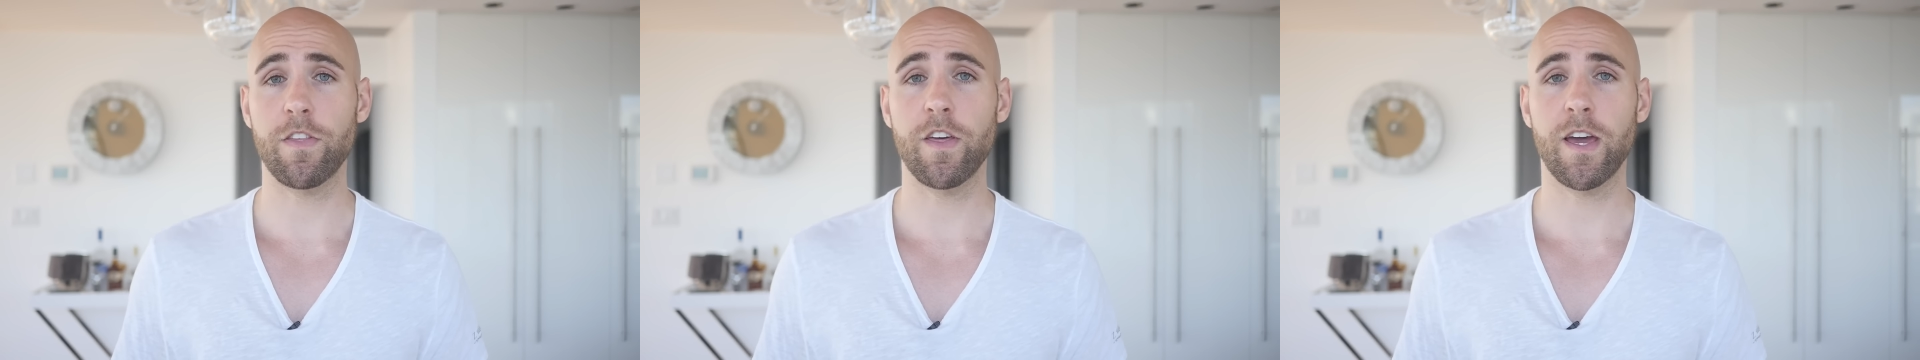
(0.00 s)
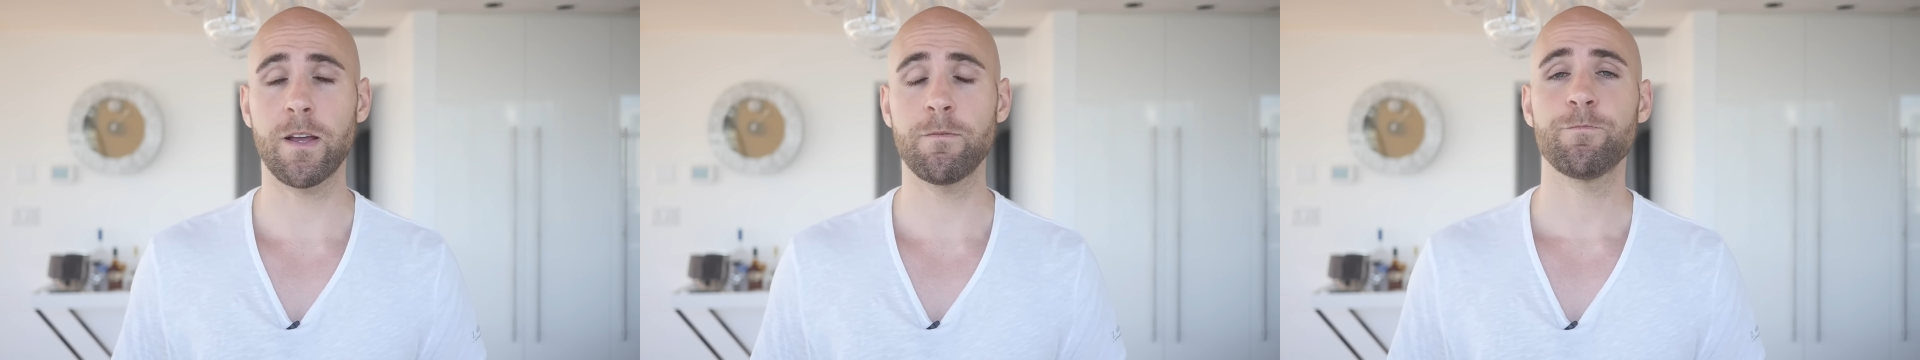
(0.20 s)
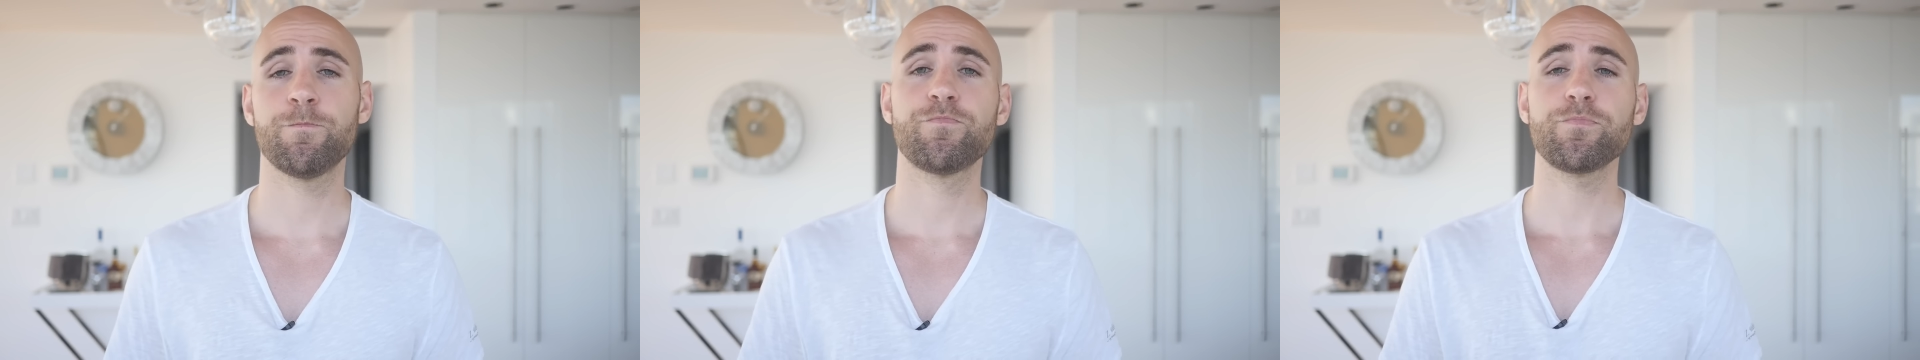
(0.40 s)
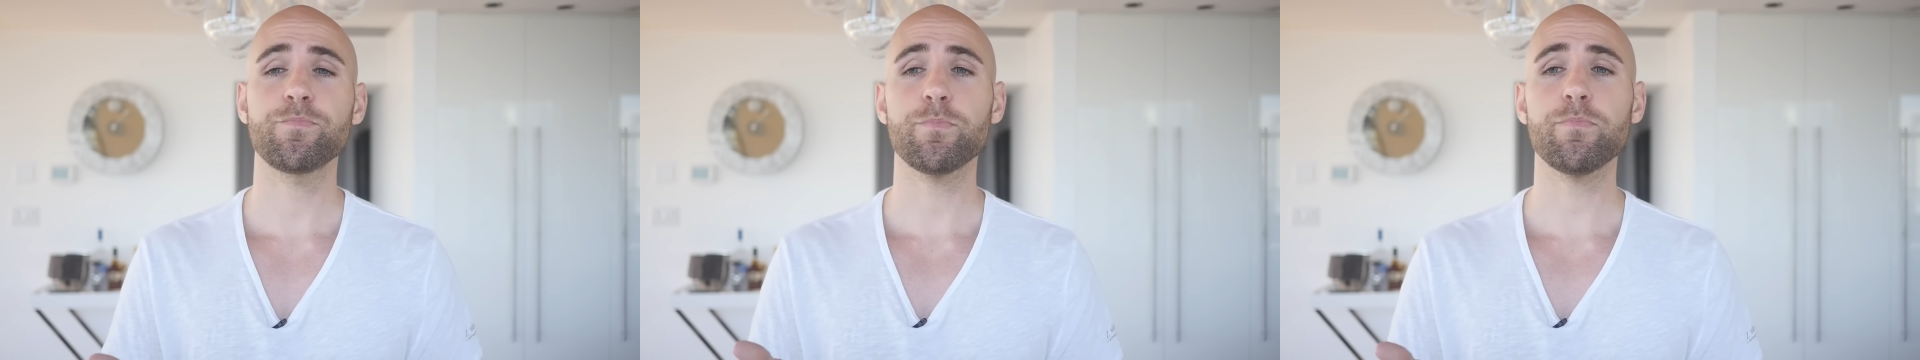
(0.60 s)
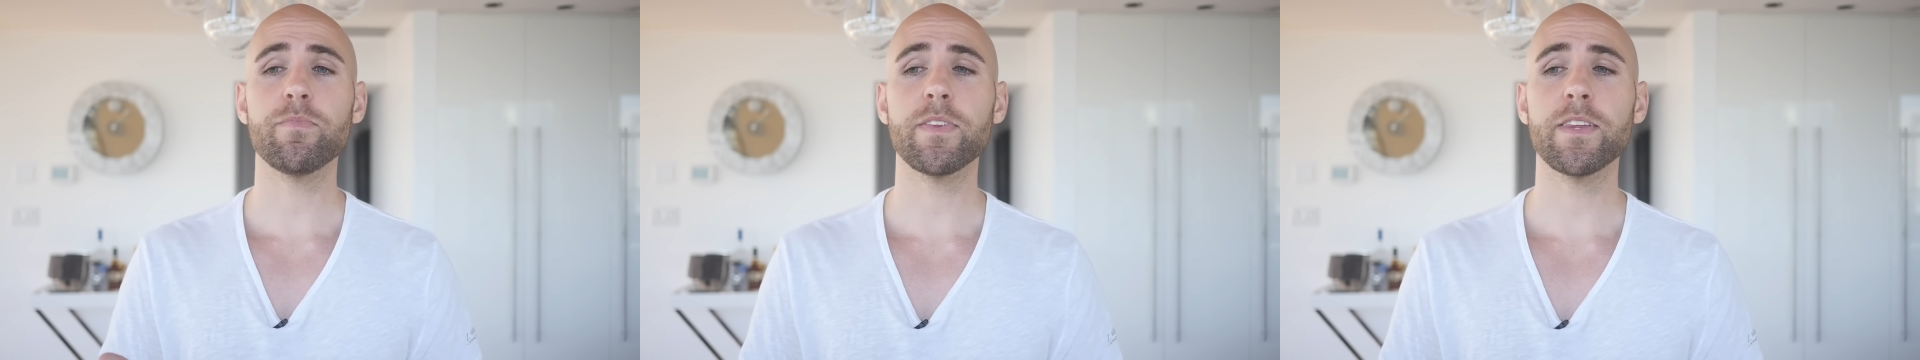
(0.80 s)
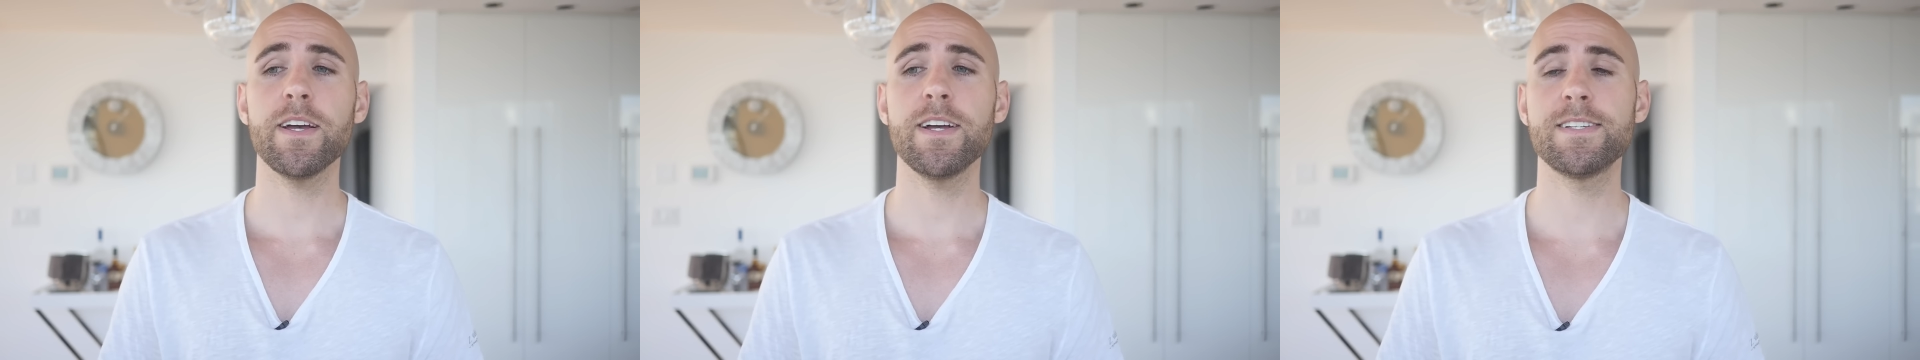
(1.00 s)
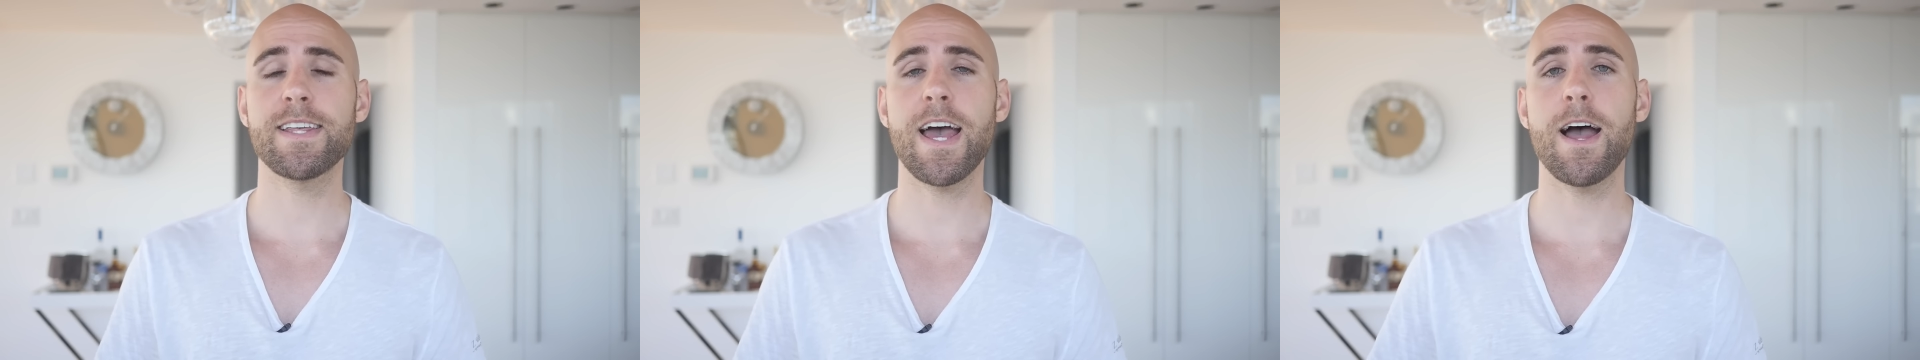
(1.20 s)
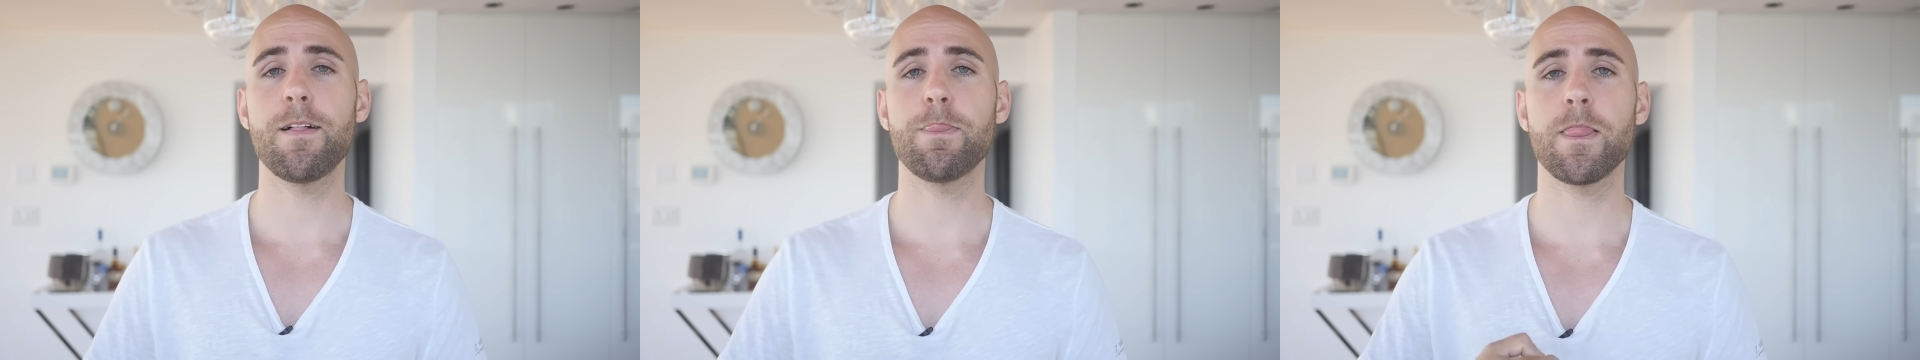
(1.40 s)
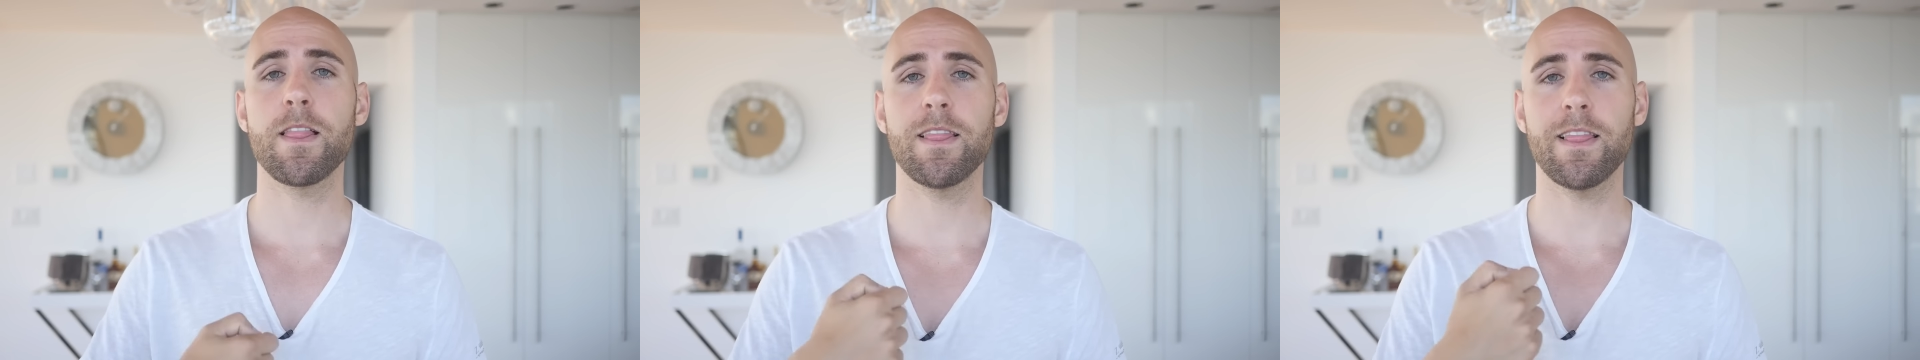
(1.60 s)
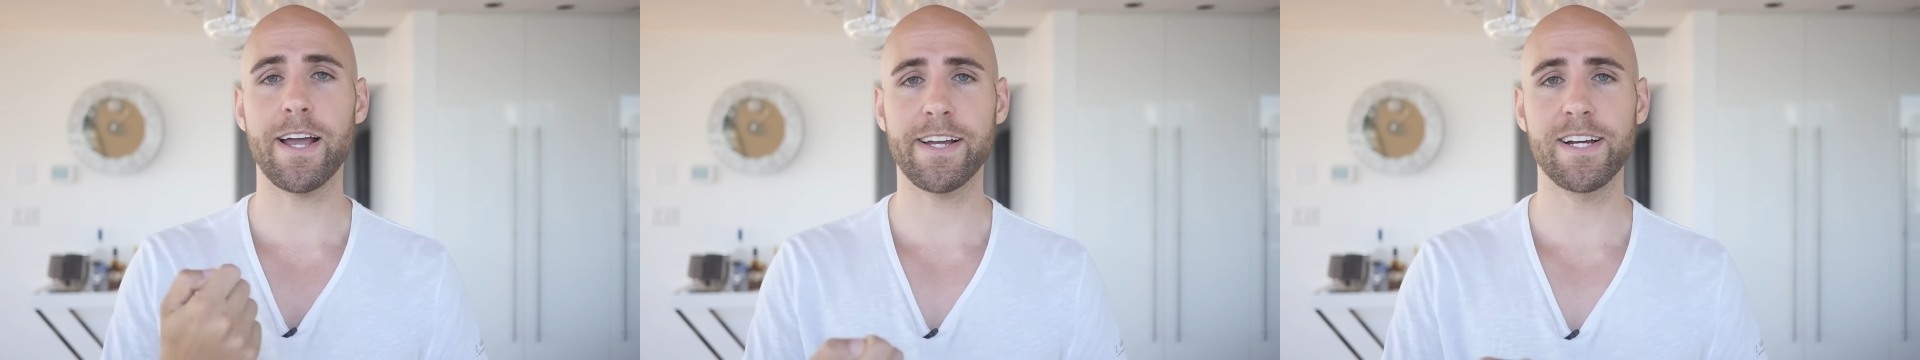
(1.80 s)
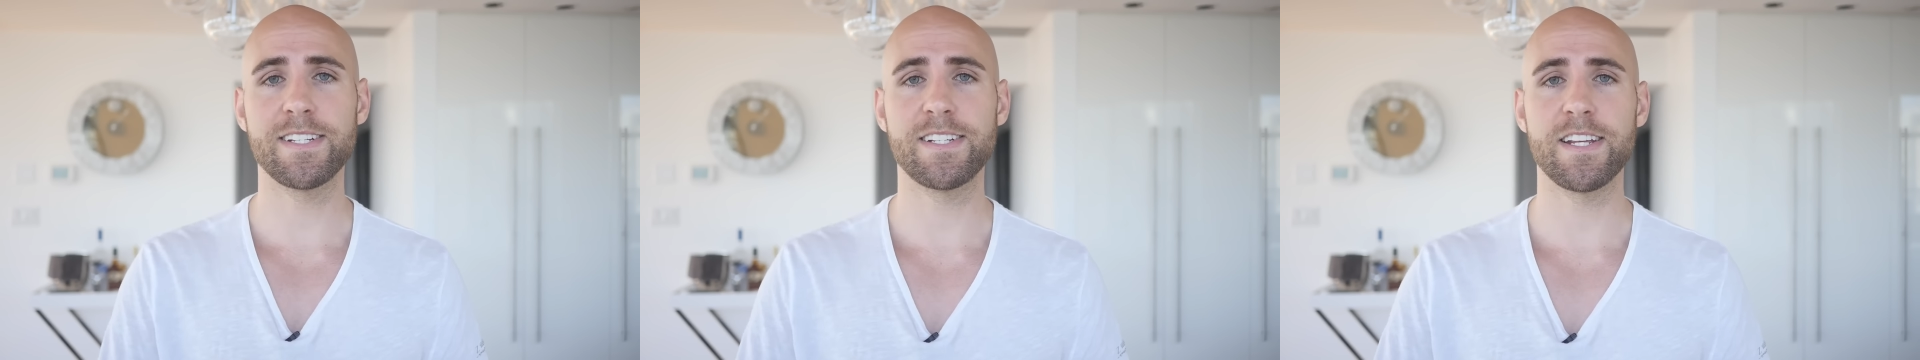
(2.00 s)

thing, is that, like I